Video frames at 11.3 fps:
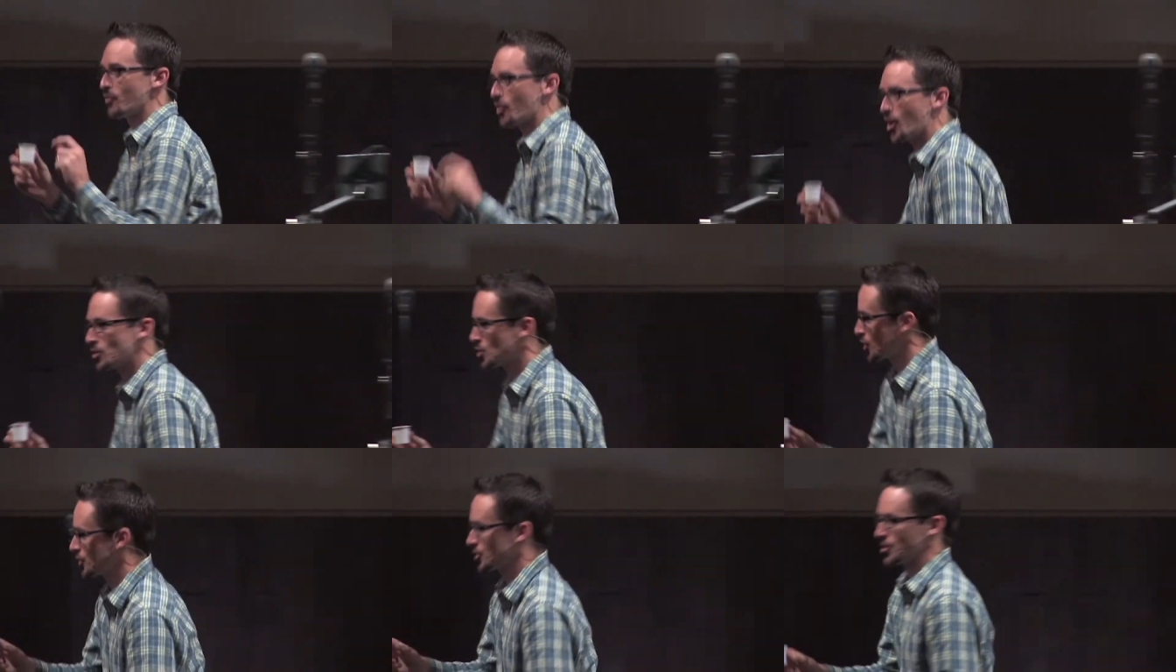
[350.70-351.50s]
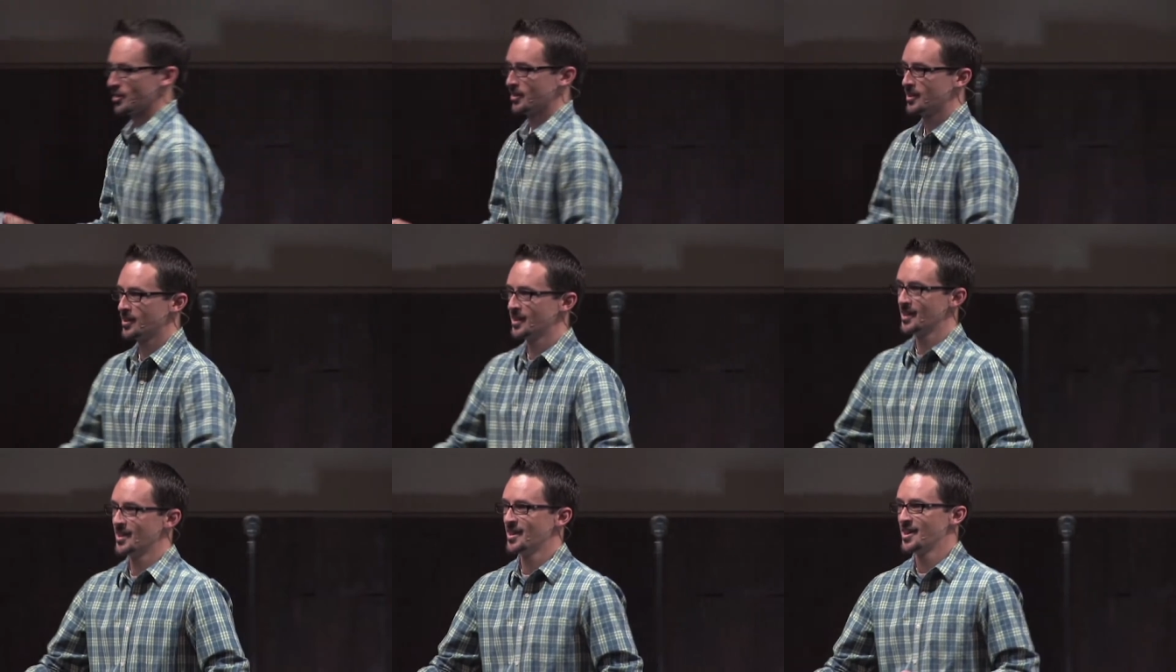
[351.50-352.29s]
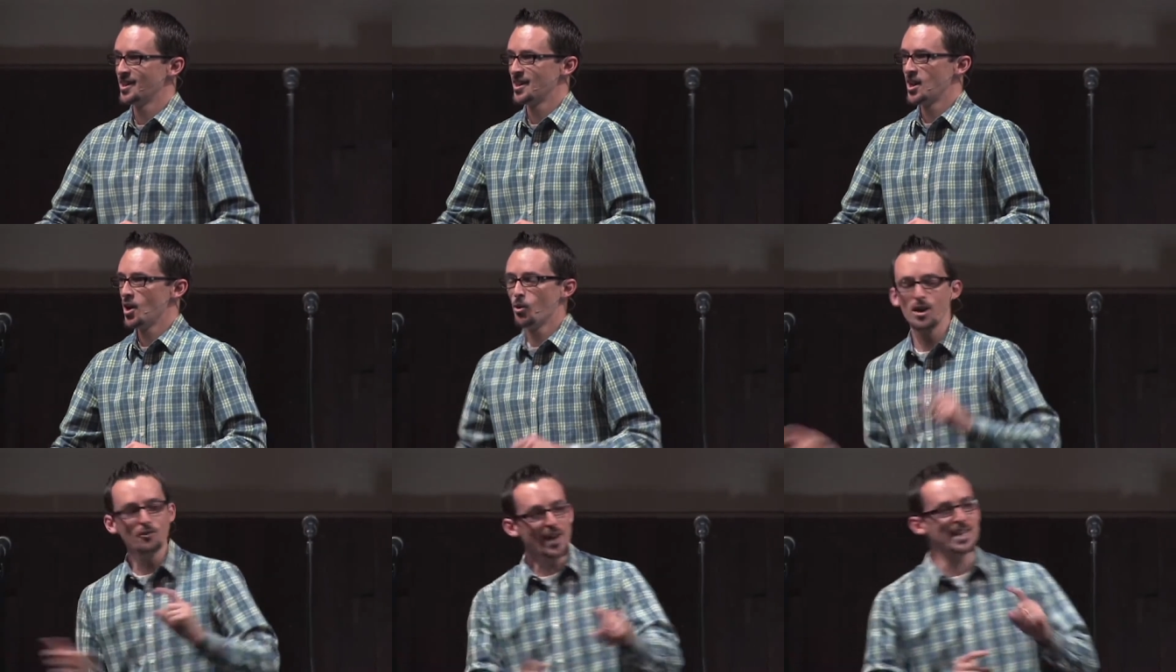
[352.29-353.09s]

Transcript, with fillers: for our church? What if I